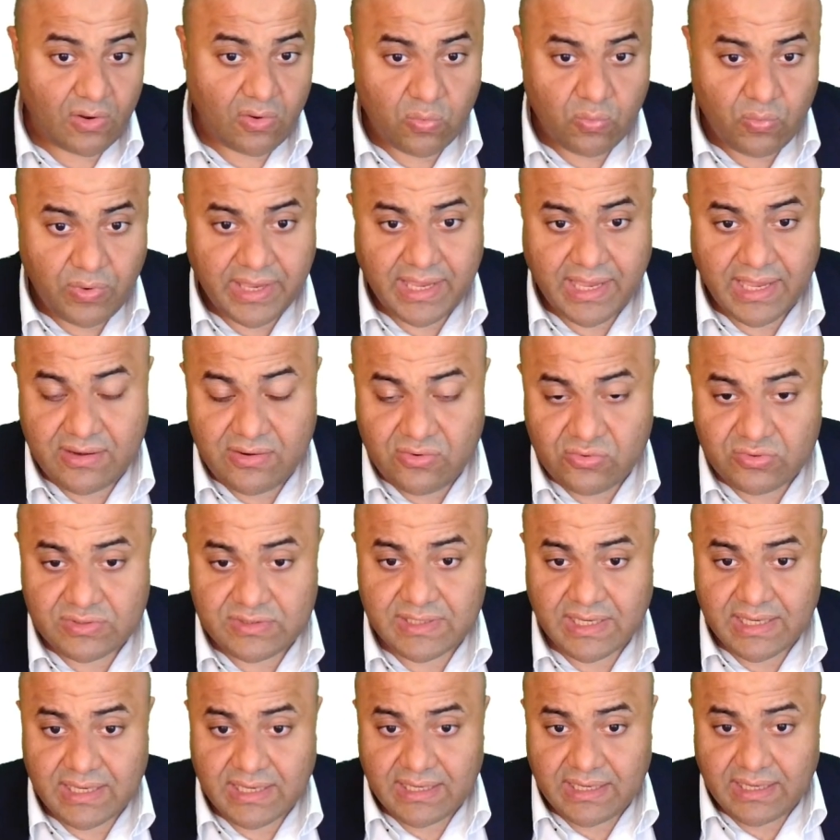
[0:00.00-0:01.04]
we can
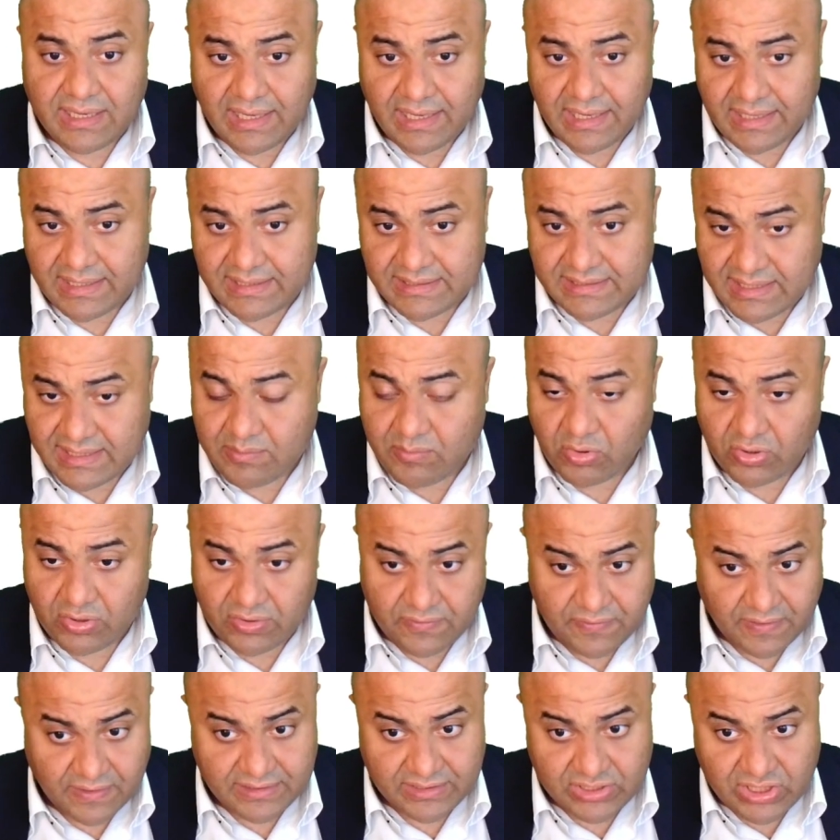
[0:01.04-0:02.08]
use a
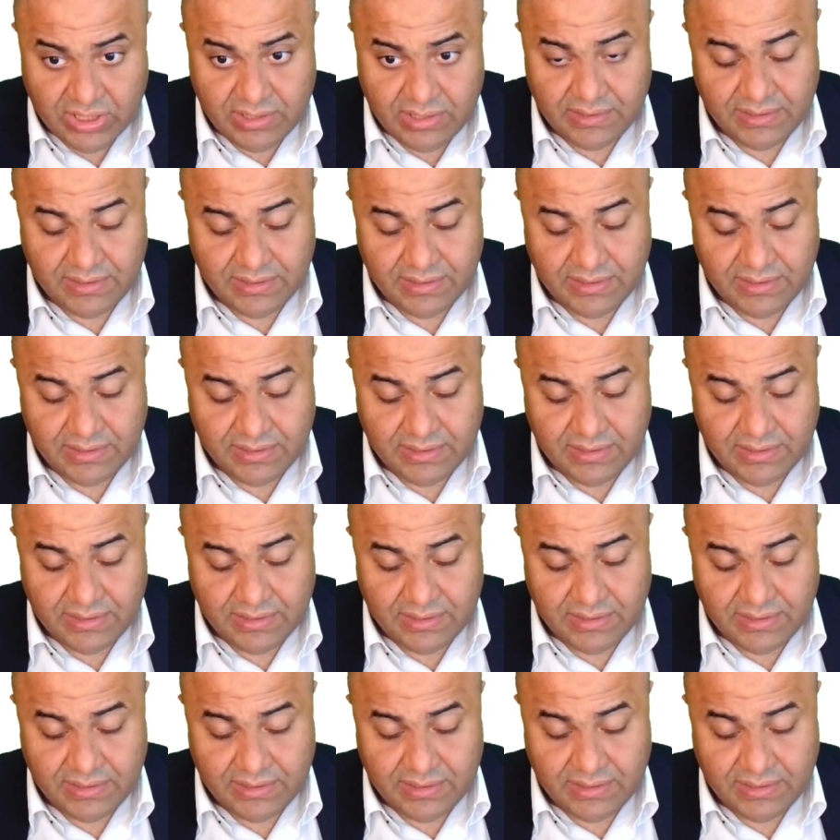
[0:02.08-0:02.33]
sigmoid function.